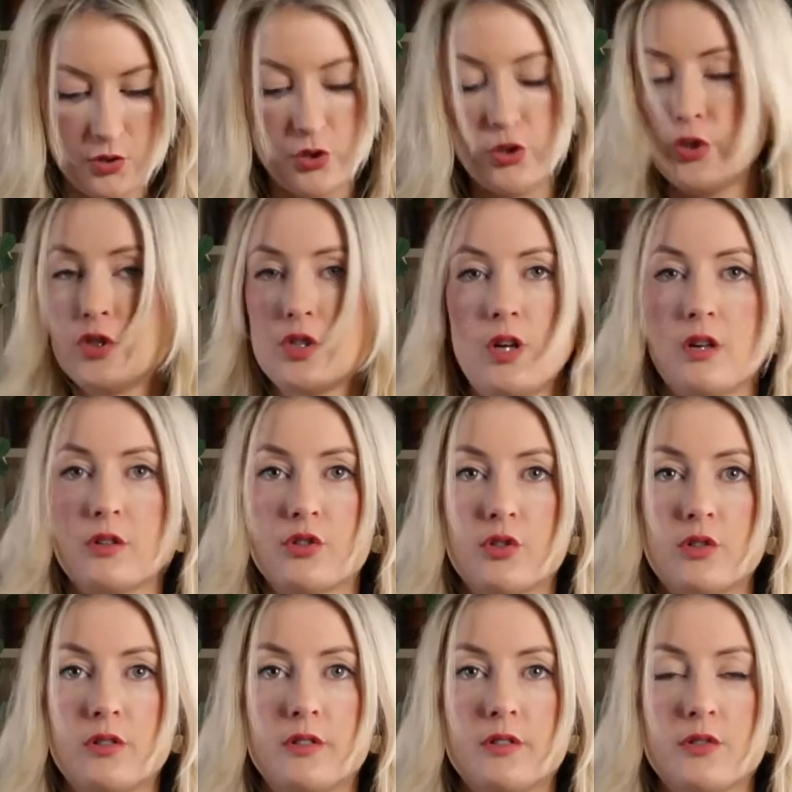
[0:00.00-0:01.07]
good dark
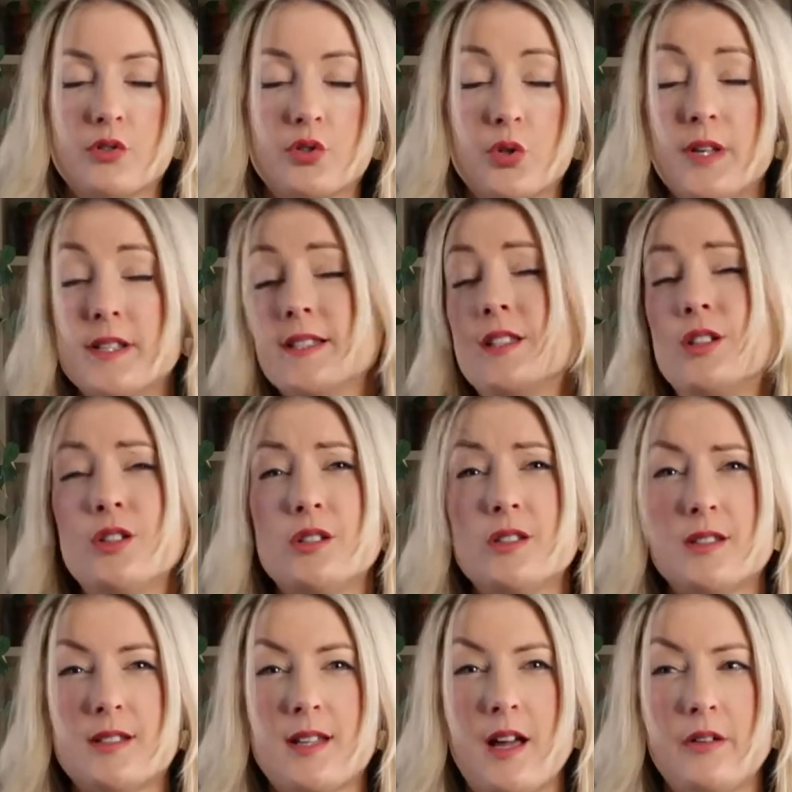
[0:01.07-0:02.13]
chocolate choice, and you can
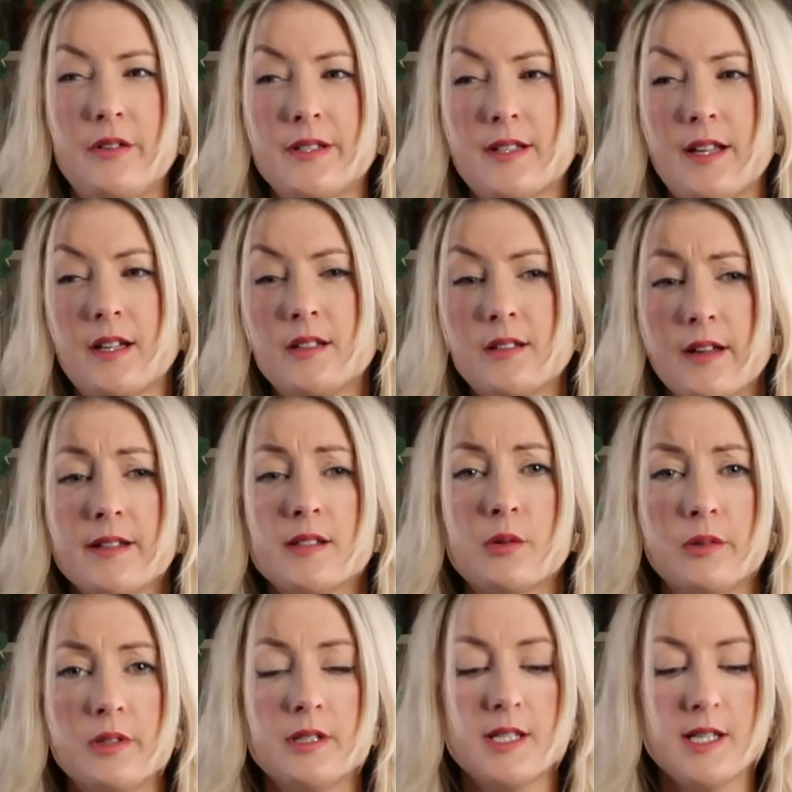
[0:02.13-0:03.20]
just tell it's like a nice
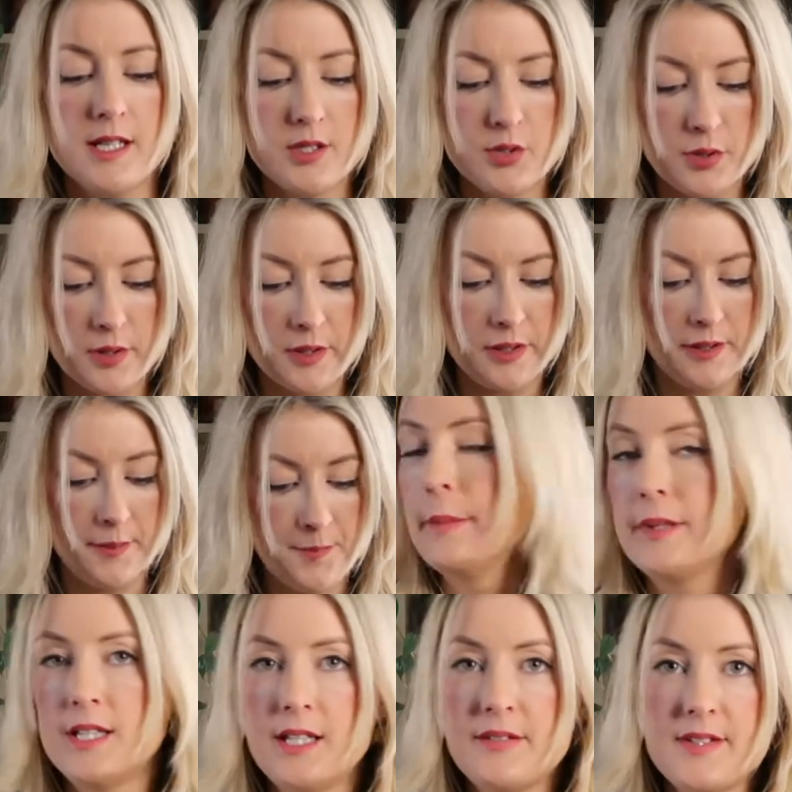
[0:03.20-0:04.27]
quality chocolate. I'm
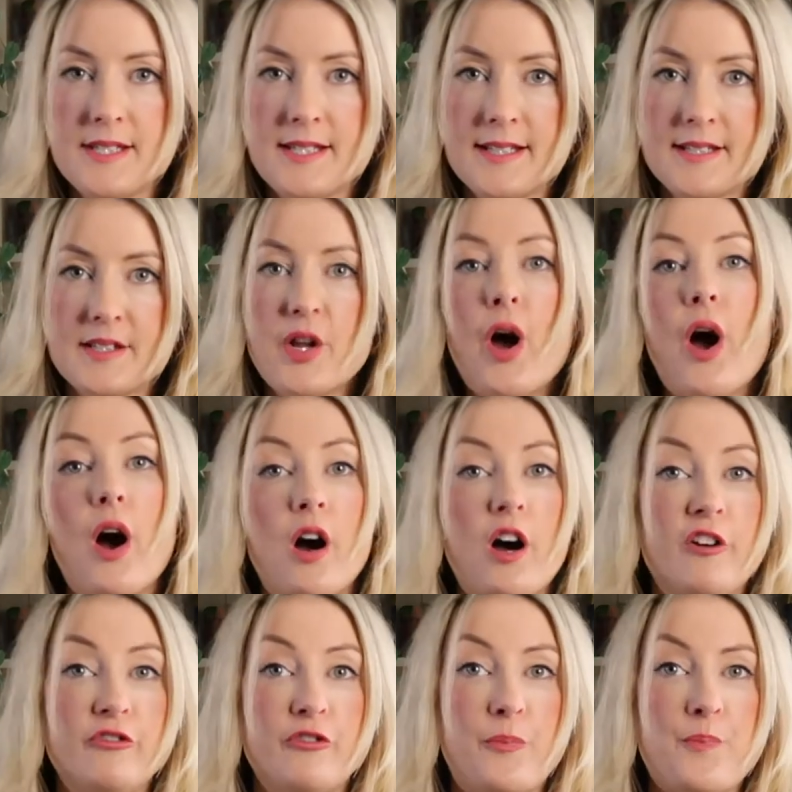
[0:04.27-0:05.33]
going to give it
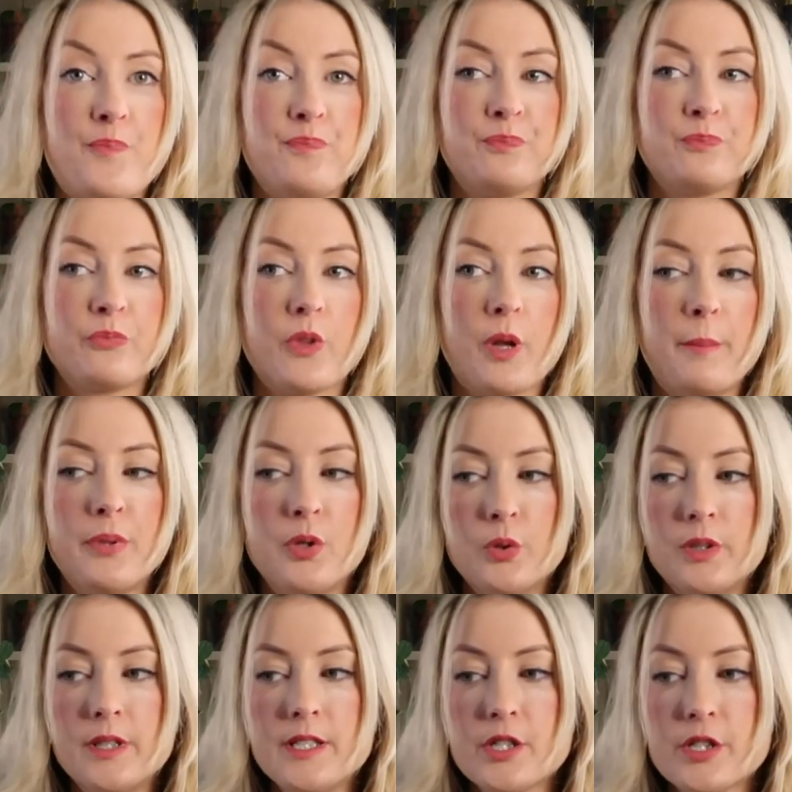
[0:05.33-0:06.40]
6.5,
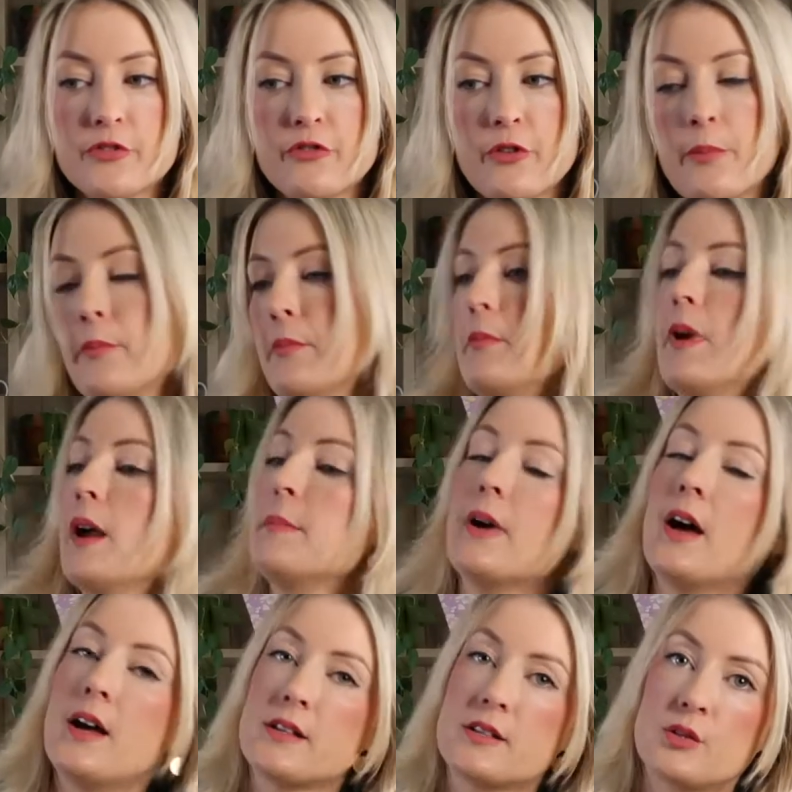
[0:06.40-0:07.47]
purely just from my
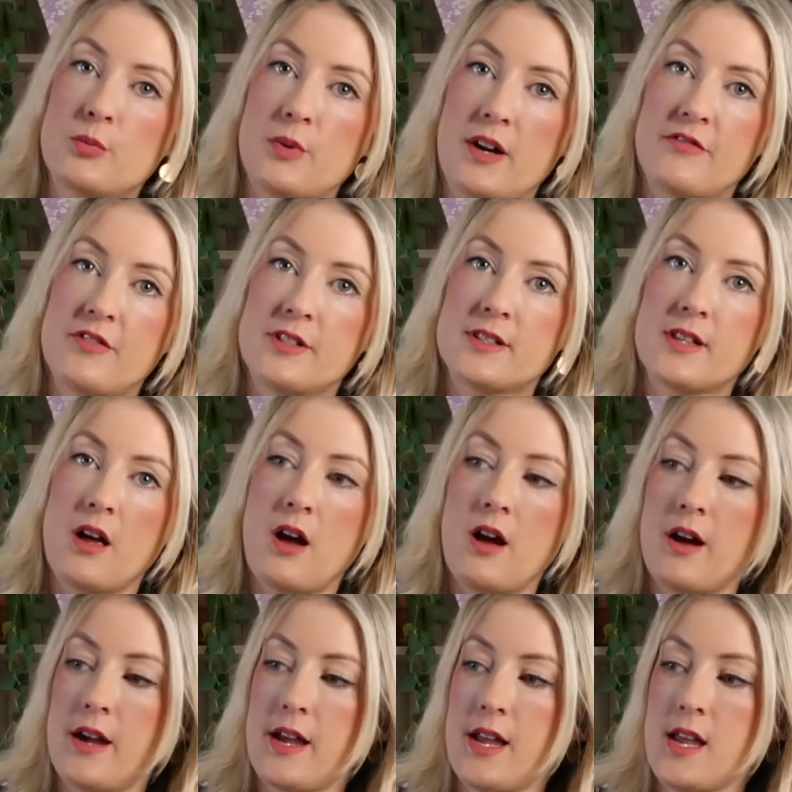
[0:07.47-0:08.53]
personal preference that
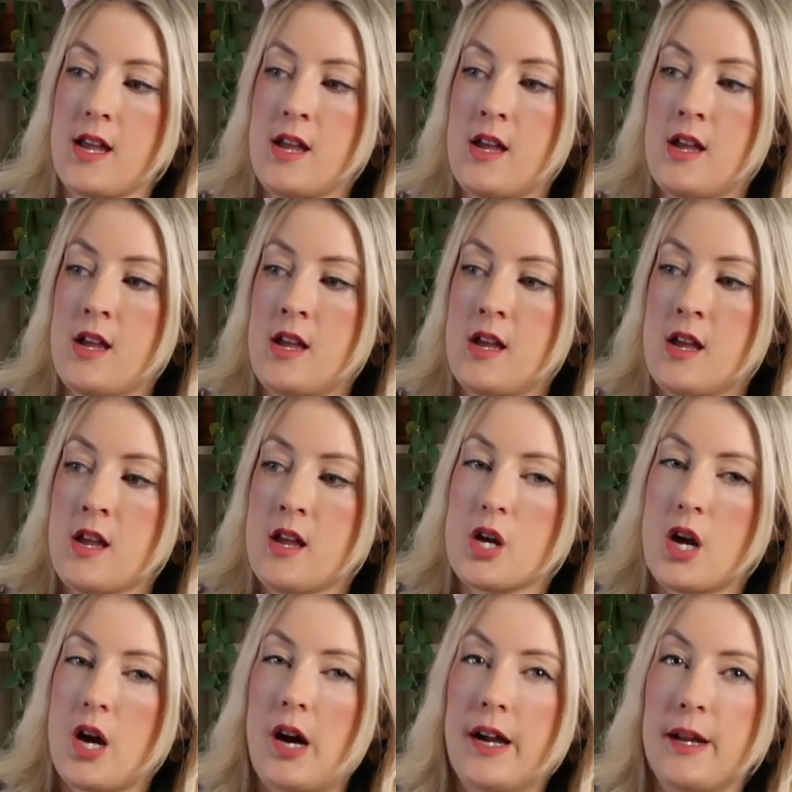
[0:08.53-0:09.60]
I
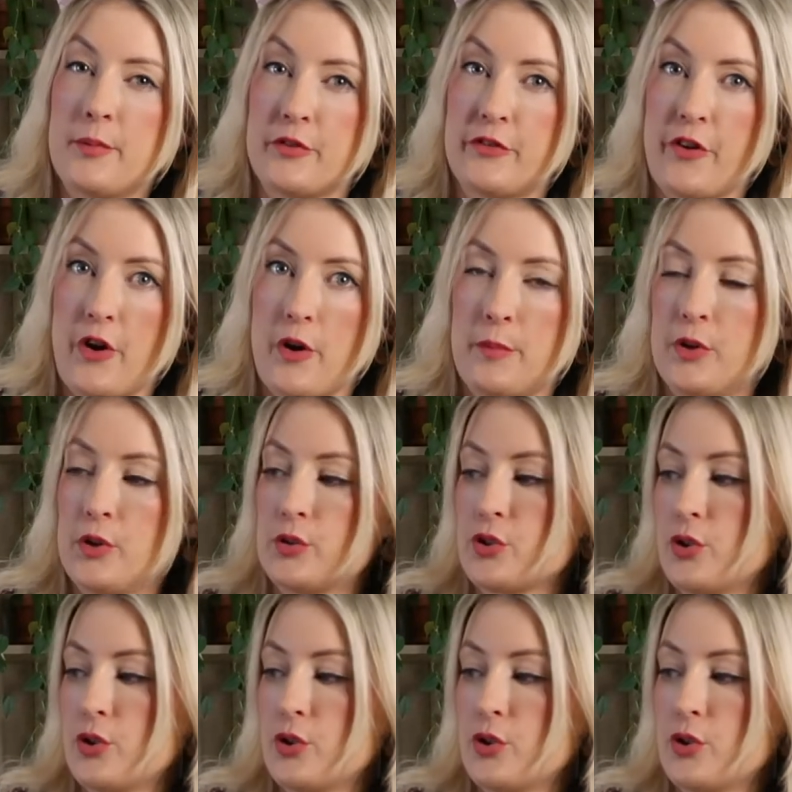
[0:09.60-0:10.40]
prefer a milk